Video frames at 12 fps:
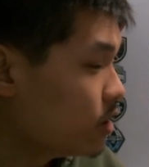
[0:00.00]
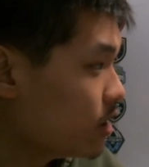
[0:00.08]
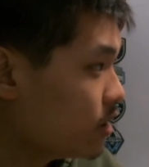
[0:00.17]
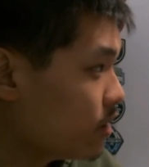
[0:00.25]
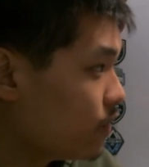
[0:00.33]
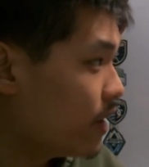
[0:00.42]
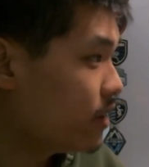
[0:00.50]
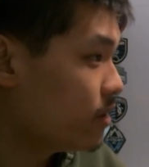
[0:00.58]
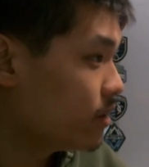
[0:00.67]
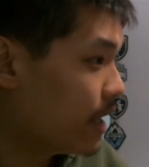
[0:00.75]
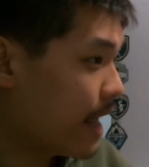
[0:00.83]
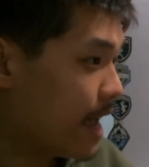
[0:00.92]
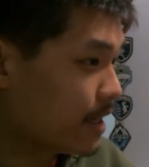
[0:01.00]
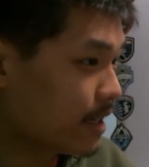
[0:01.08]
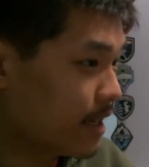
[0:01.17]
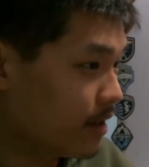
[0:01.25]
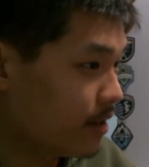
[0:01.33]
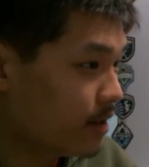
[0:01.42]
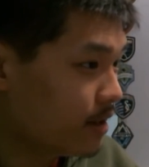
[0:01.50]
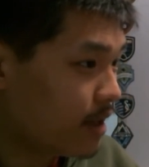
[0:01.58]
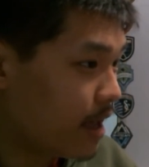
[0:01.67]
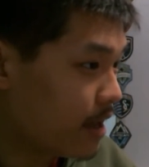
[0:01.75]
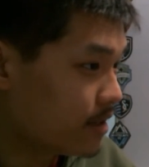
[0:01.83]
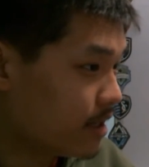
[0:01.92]
defender that
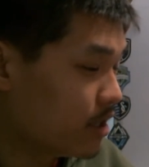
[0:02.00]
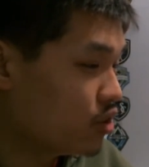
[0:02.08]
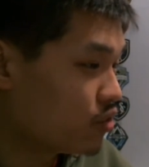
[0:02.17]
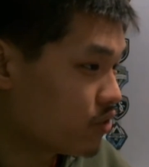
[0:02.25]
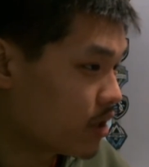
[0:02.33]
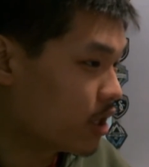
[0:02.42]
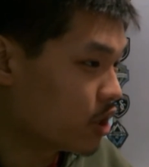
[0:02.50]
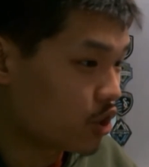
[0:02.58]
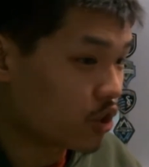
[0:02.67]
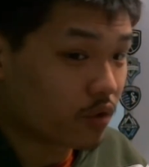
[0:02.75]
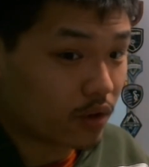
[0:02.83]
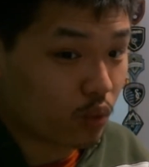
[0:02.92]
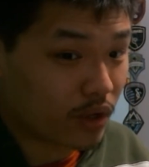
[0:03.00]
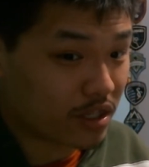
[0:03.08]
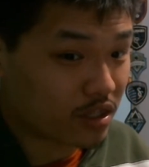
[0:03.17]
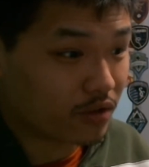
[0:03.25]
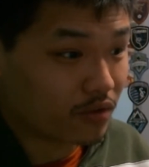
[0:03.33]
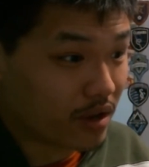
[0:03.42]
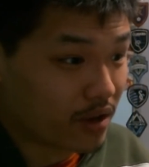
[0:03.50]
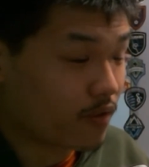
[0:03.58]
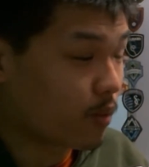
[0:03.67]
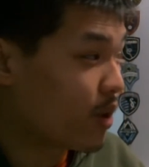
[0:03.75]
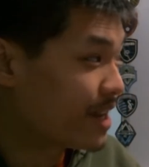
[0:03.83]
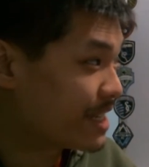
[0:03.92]
has injury issue in Winston Reid
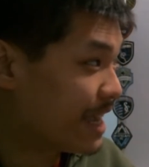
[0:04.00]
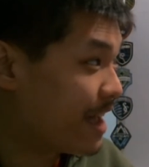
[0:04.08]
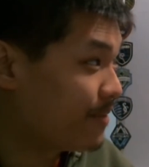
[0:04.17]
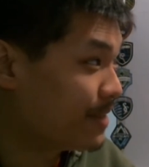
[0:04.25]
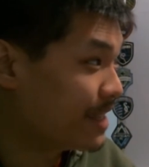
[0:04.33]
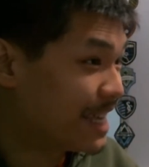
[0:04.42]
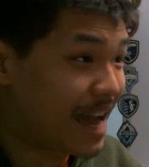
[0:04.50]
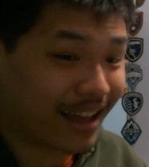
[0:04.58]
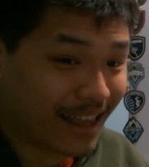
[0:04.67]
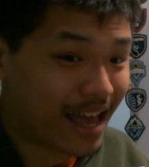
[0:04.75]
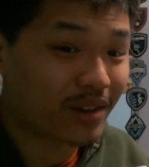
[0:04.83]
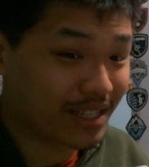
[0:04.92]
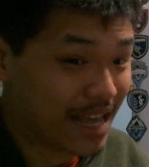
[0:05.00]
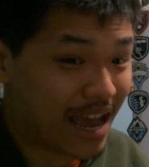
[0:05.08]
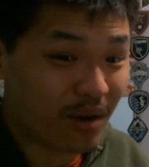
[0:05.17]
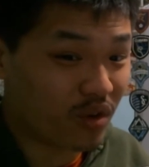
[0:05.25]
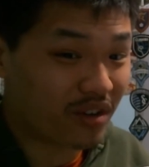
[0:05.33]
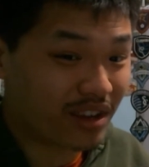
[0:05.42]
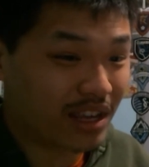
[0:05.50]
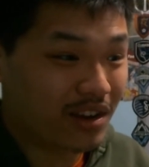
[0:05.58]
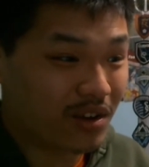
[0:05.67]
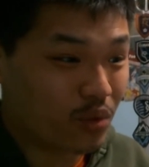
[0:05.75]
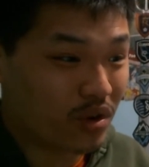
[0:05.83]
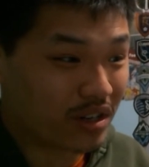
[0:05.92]
from West Ham. Yeah, how did that
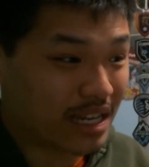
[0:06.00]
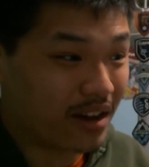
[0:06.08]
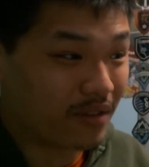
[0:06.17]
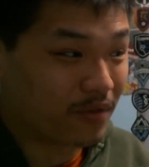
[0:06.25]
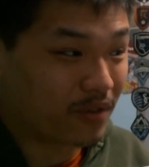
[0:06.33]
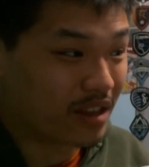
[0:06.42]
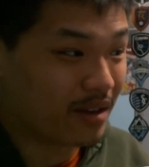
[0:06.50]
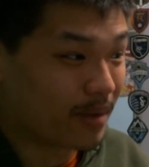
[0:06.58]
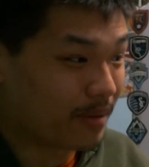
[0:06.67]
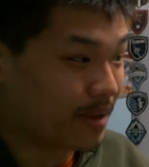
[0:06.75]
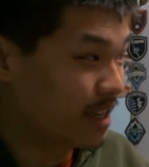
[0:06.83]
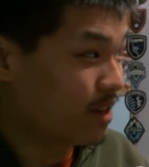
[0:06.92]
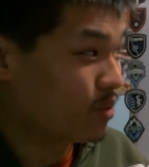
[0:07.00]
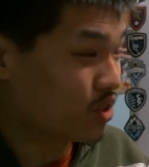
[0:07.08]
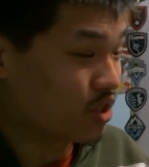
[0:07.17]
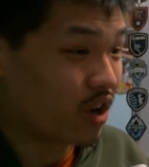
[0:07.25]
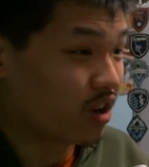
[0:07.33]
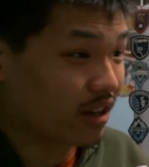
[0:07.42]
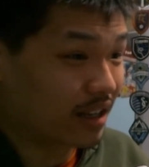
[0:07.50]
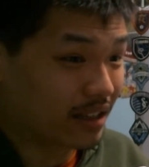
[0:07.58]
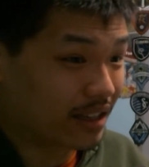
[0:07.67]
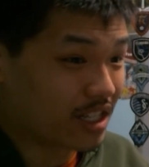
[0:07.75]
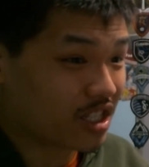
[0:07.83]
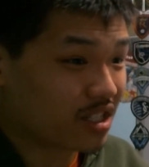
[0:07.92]
worked out for them? I mean, he was gone
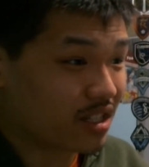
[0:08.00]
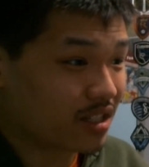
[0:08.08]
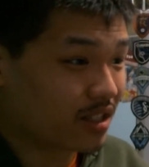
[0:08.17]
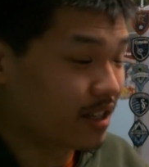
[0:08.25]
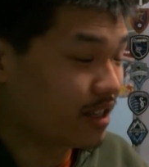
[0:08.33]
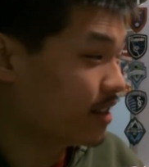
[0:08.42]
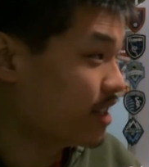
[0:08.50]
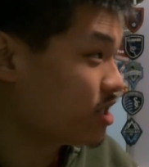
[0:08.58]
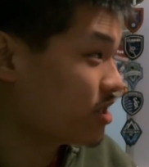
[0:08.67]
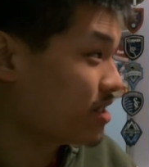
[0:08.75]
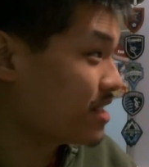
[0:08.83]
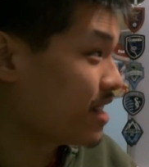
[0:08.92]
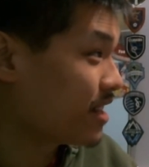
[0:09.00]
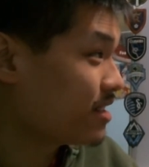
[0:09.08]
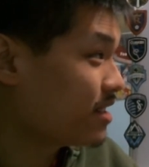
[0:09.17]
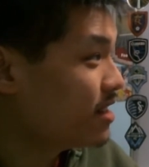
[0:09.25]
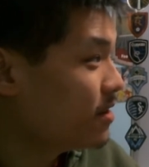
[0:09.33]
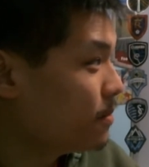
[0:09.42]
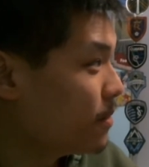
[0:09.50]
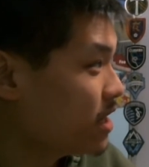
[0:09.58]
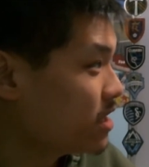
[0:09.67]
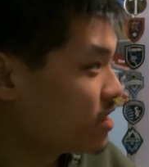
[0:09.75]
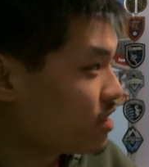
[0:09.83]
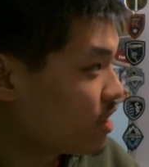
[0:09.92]
in literally 6
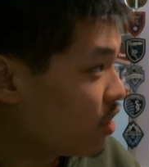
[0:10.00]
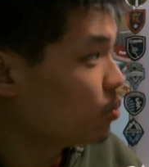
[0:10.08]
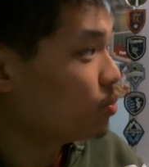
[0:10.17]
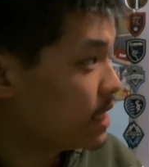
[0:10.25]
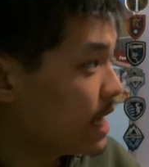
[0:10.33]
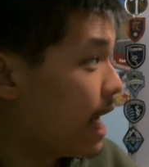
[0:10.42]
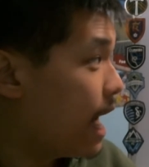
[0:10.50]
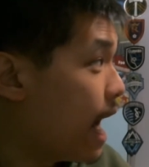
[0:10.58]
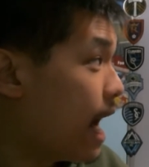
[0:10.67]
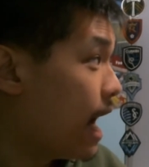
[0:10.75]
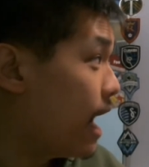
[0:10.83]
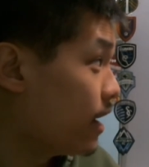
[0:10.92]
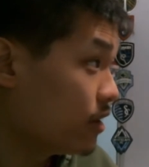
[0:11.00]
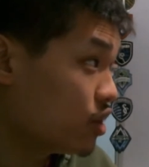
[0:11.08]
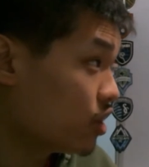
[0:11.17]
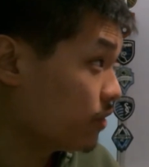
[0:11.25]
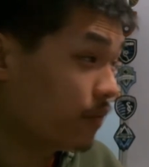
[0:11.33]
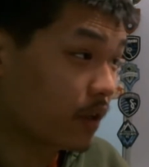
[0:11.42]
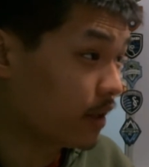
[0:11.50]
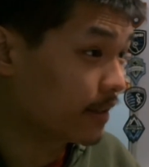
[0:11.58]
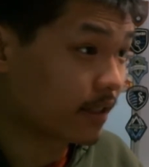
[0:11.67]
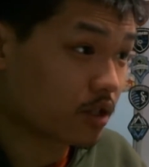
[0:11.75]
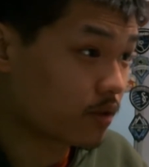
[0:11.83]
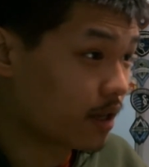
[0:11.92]
months. So yeah, I just feel like
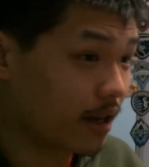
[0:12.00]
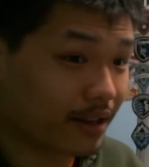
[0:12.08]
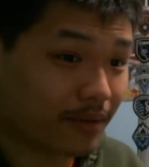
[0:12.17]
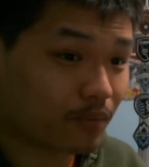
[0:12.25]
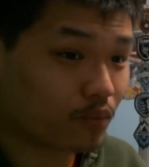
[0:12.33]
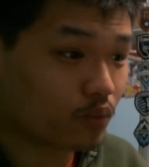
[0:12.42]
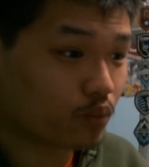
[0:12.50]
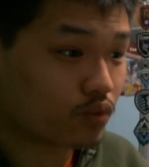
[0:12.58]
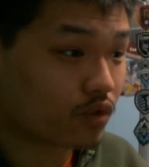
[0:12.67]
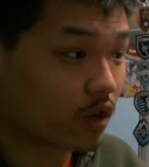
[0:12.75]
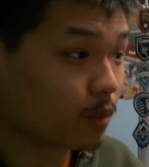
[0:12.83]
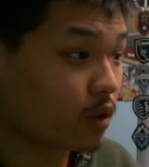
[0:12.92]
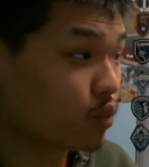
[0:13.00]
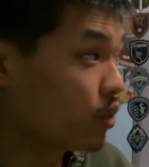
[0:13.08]
this signing probably